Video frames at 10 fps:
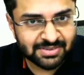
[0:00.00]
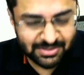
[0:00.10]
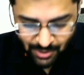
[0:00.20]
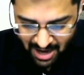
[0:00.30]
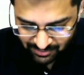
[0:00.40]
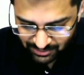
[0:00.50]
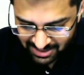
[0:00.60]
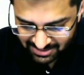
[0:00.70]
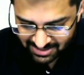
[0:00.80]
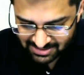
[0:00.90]
You have to
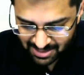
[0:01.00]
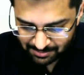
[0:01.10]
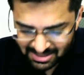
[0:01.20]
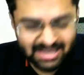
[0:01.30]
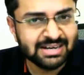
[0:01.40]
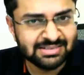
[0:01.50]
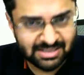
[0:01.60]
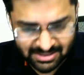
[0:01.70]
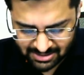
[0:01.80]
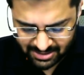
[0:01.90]
take the exam. Take it
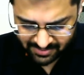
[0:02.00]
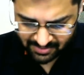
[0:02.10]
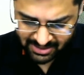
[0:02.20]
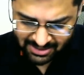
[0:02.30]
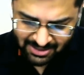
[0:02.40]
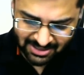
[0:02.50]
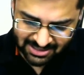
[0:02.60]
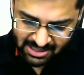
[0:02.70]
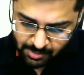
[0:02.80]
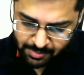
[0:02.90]
seriously. Fine.
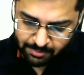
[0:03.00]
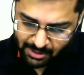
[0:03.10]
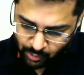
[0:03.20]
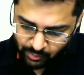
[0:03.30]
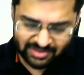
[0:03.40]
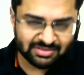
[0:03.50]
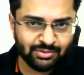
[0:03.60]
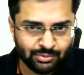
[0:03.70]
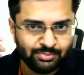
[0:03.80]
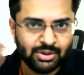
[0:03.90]
There'll be people who would
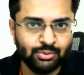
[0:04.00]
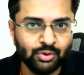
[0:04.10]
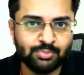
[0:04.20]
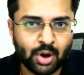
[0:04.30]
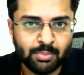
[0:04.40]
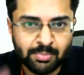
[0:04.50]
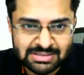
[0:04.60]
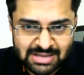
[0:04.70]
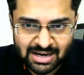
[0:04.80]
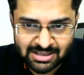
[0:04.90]
who would probably
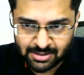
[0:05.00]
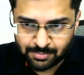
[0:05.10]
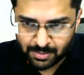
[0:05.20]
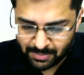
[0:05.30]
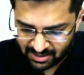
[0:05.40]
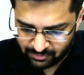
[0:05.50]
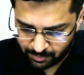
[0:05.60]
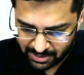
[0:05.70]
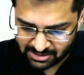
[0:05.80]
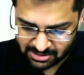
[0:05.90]
start preparing for
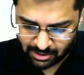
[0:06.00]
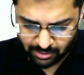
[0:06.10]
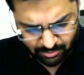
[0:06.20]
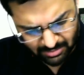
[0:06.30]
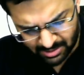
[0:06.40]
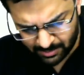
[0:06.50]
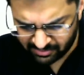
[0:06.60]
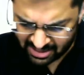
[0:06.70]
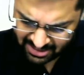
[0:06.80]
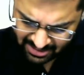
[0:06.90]
mains now. I'm
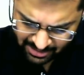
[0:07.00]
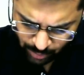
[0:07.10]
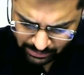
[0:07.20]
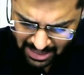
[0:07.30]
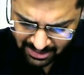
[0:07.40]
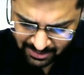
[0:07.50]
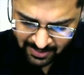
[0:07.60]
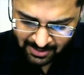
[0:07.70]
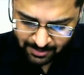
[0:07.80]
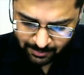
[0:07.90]
aware. I know that,
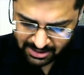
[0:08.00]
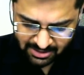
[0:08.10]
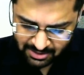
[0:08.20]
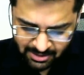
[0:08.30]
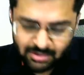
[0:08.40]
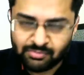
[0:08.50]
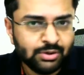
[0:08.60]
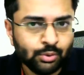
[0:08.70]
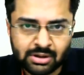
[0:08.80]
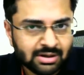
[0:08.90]
but we
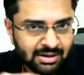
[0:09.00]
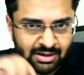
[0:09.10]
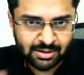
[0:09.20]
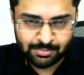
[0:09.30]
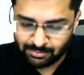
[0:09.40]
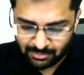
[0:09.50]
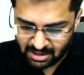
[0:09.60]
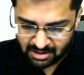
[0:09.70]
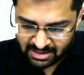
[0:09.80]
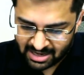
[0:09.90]
don't uh,
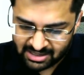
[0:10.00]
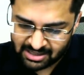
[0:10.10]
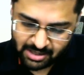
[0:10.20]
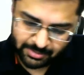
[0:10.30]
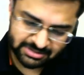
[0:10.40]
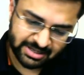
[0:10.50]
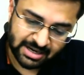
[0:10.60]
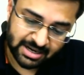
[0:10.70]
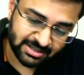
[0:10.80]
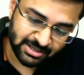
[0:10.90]
love an anticlimax like
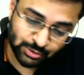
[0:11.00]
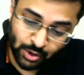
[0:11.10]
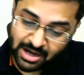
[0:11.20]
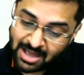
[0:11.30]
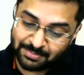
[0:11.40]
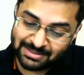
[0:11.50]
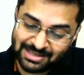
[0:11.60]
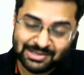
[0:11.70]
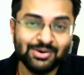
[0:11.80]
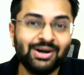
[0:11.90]
that. It should not happen
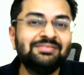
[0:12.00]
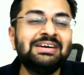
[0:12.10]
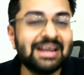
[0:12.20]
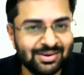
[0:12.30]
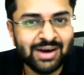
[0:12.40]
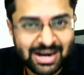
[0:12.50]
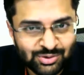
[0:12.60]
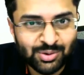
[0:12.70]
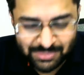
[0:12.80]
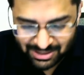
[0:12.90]
that you're not even required
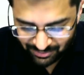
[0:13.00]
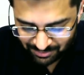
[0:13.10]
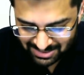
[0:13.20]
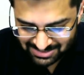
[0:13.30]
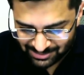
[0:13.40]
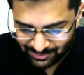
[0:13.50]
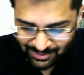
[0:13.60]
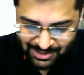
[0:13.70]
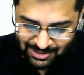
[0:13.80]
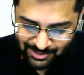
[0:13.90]
to appear for mains. So,
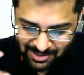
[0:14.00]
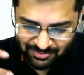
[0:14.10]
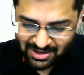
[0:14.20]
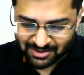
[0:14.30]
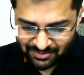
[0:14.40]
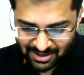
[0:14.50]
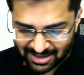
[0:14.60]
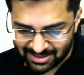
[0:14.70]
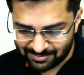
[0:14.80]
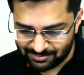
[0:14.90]
if you're if you're
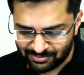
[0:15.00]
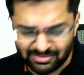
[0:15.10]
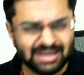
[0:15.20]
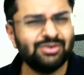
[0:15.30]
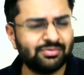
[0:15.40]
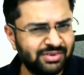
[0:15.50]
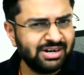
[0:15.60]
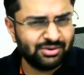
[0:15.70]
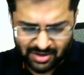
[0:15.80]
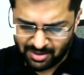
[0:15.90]
like very
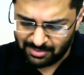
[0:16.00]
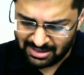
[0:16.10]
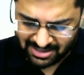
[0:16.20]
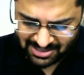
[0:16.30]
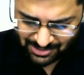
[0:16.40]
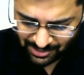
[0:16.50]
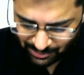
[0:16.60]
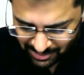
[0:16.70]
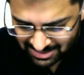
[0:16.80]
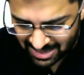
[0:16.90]
confident of your abilities, you're
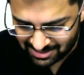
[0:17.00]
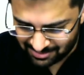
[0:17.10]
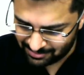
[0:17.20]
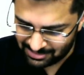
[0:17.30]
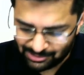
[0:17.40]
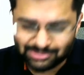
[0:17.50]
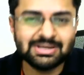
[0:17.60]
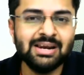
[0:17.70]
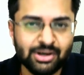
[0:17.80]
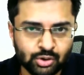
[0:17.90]
doing that. You
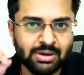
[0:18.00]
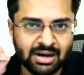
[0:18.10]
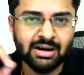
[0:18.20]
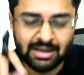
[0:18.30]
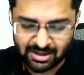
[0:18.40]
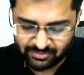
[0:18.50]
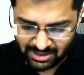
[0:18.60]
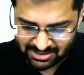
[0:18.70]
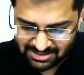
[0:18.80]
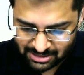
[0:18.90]
still need to be a little careful.
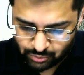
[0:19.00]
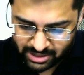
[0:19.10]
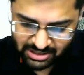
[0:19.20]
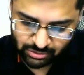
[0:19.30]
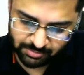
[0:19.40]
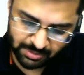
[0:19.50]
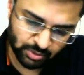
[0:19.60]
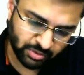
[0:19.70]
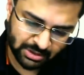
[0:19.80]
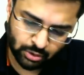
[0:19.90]
It's just twenty thousand people
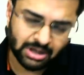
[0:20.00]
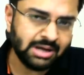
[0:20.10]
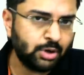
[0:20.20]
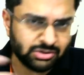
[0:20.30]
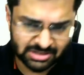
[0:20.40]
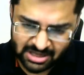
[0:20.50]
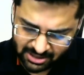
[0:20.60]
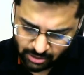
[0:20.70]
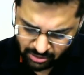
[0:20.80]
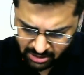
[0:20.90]
who have been called. I'm not
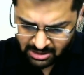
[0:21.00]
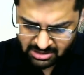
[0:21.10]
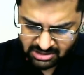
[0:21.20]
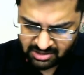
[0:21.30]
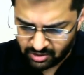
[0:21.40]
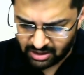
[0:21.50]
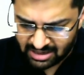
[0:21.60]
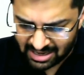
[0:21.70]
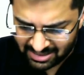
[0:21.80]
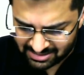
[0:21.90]
scaring you. It's giving you a
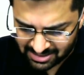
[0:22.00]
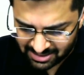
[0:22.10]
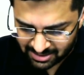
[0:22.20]
reality check.